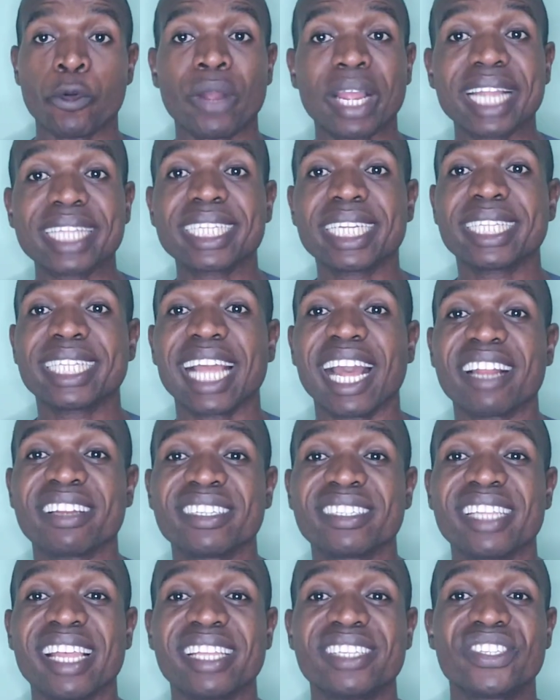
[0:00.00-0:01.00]
Forgetting
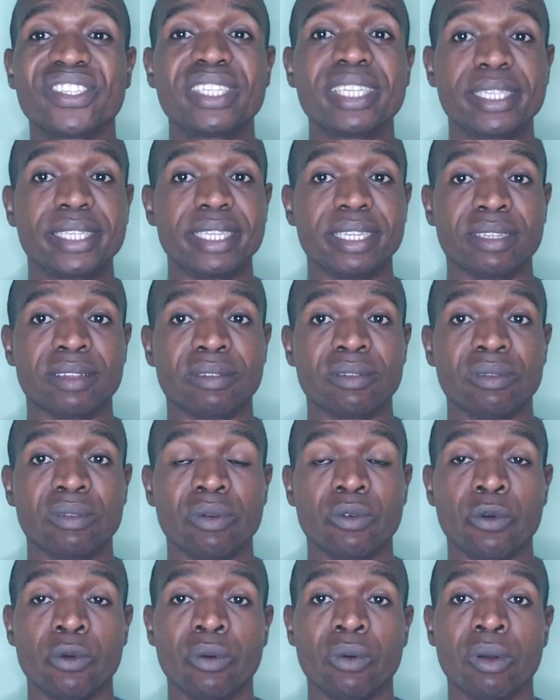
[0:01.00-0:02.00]
there is a season,
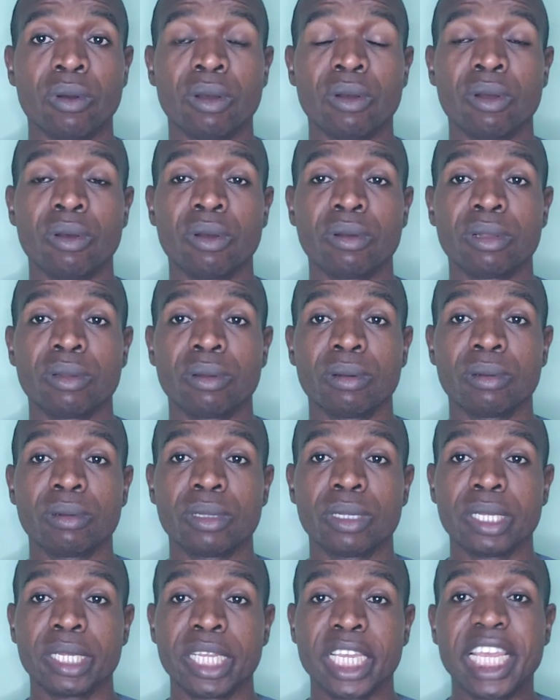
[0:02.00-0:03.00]

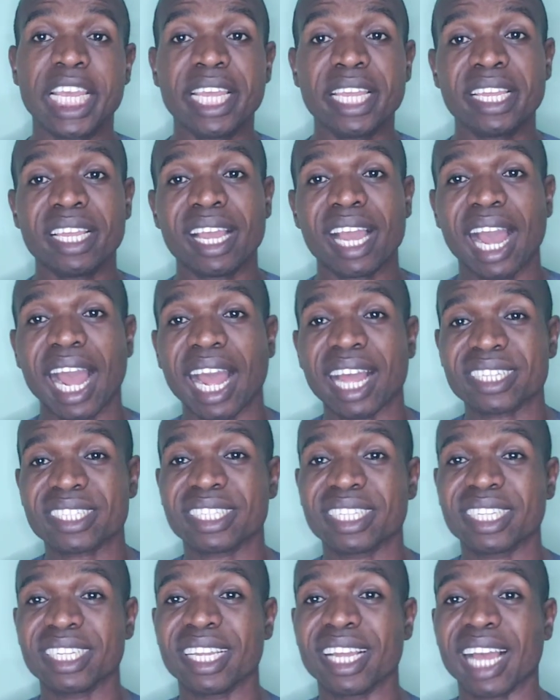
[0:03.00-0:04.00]
he
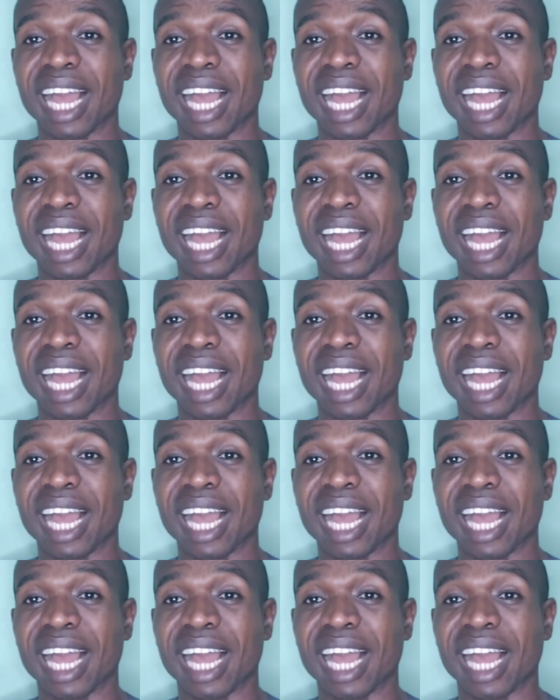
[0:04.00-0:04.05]
has